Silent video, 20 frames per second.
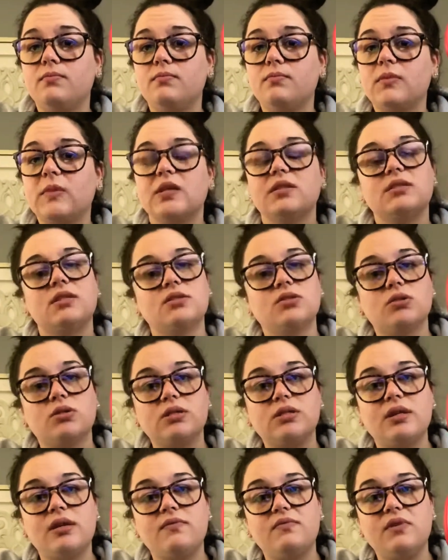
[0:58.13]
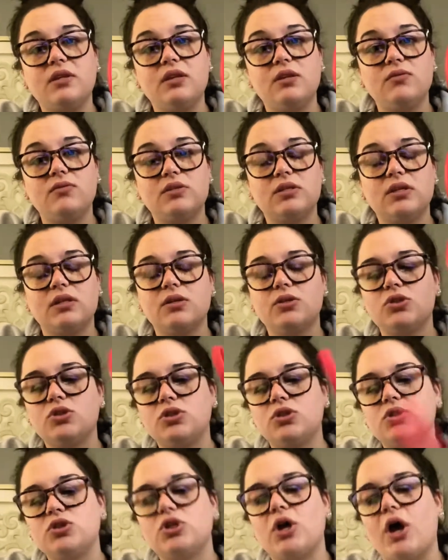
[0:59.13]
scissor safety usage.
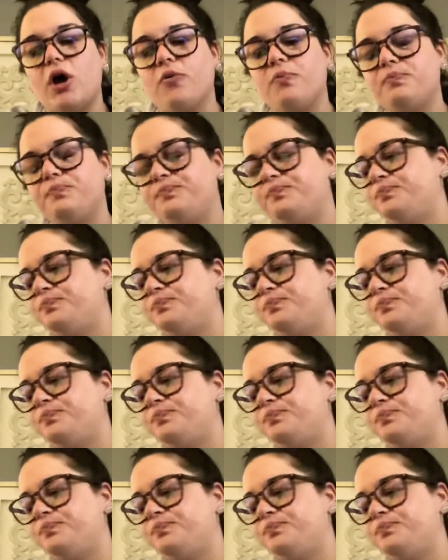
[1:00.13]
So